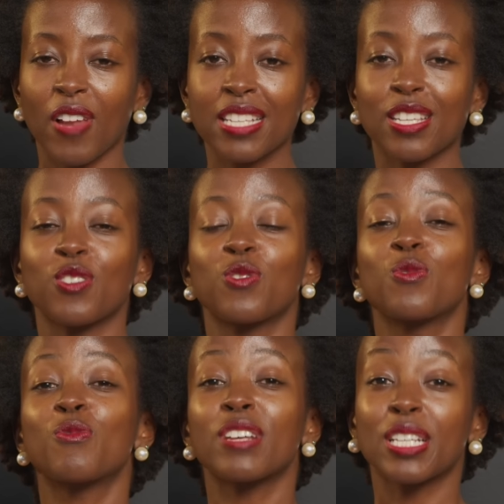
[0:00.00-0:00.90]
flags that
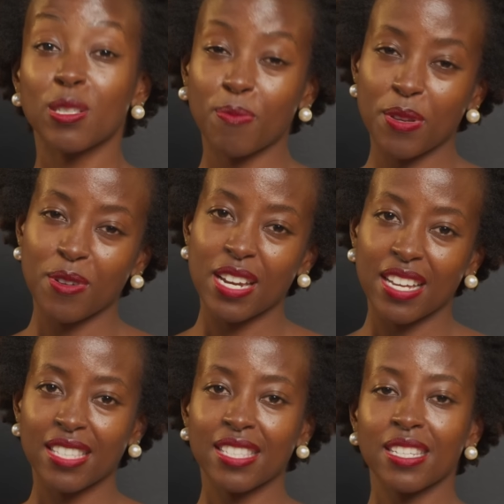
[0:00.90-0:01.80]
you've
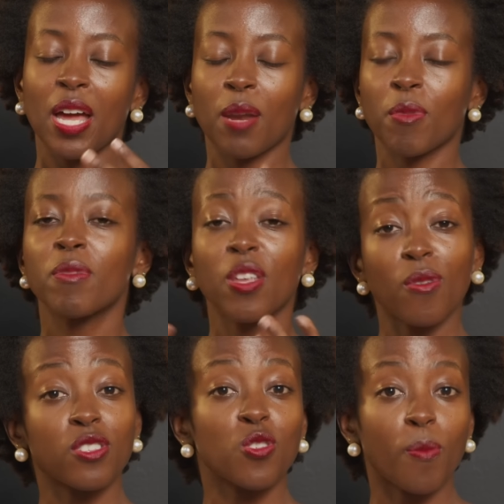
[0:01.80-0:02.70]
experienced, and maybe the
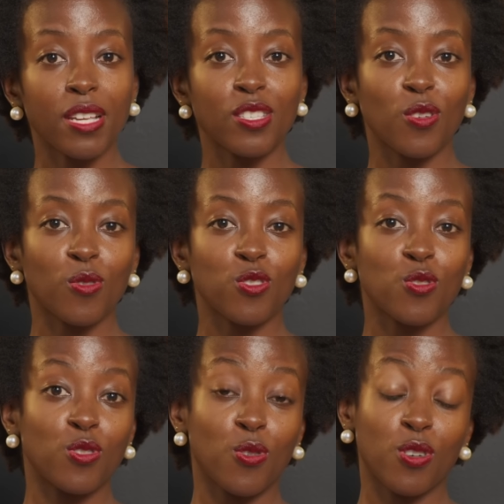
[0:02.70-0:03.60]
ones you're passing on to
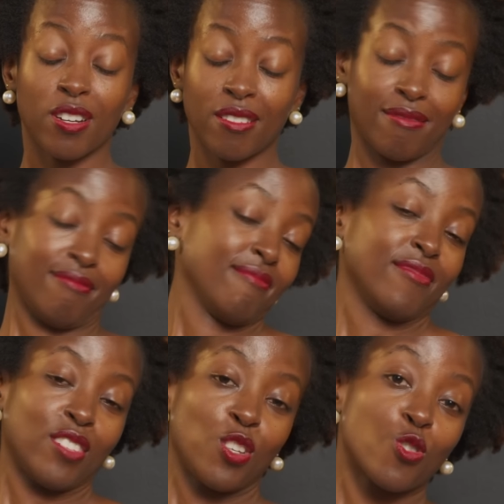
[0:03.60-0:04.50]
yeah. your
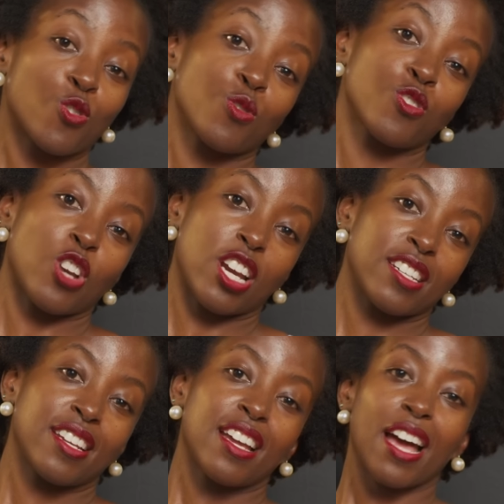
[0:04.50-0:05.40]
your
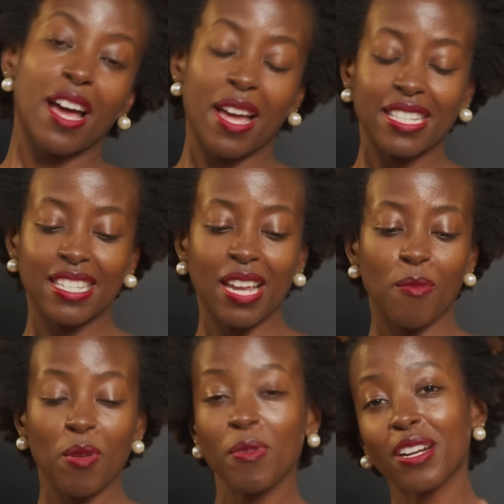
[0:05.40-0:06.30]
children. And uh,
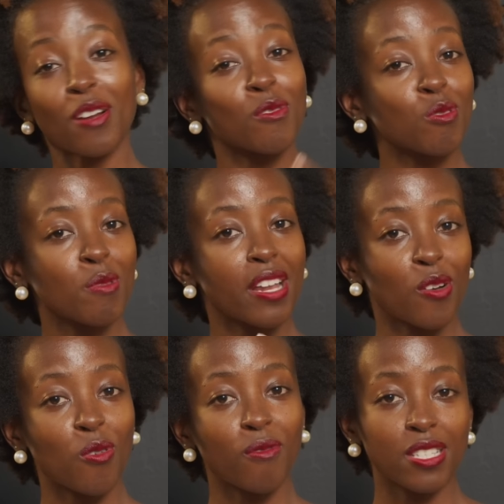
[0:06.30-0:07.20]
maybe that can also be like
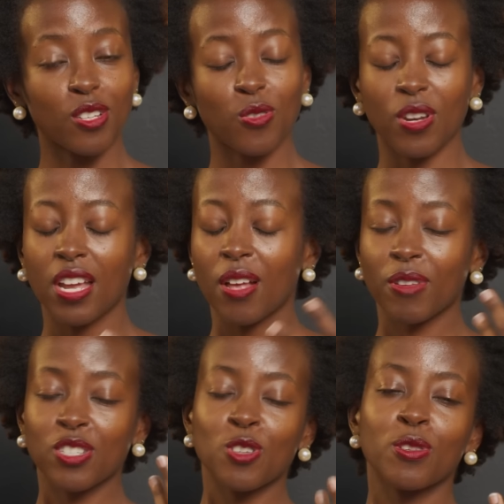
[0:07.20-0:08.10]
a conversation.
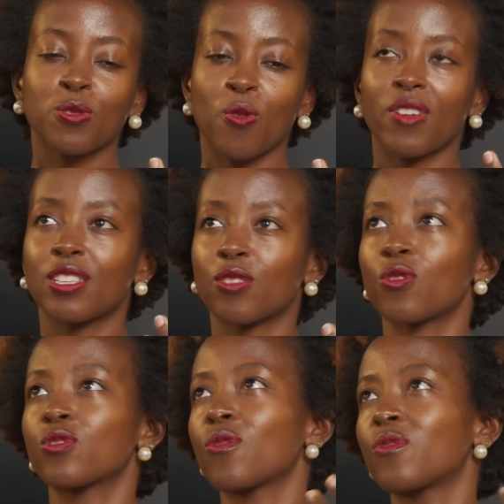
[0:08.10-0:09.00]
First, these
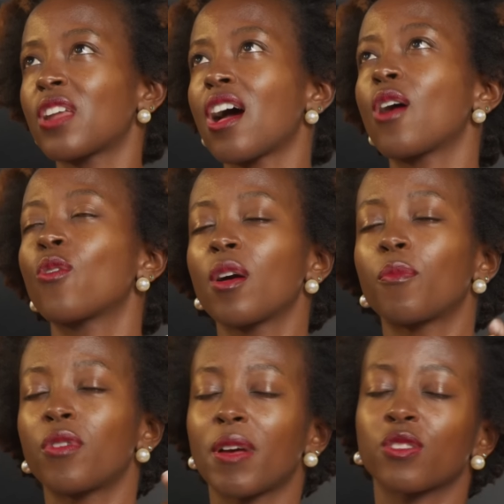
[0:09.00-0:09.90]
conversations of now,
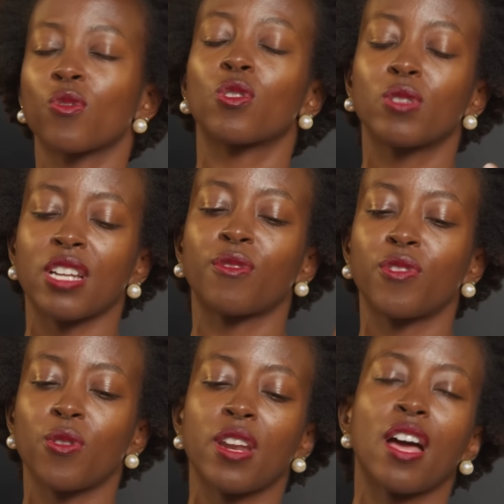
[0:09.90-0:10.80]
Prima has not looked at
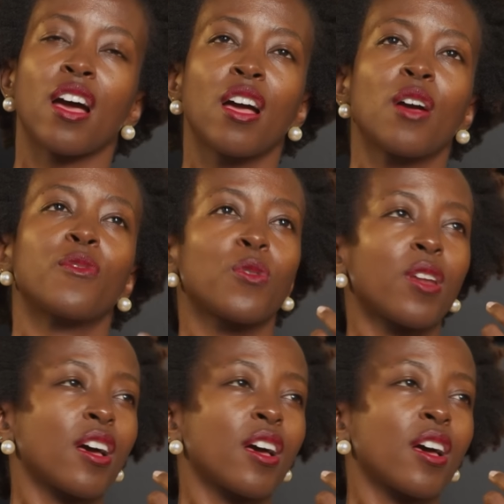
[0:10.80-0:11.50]
Fiona. Fiona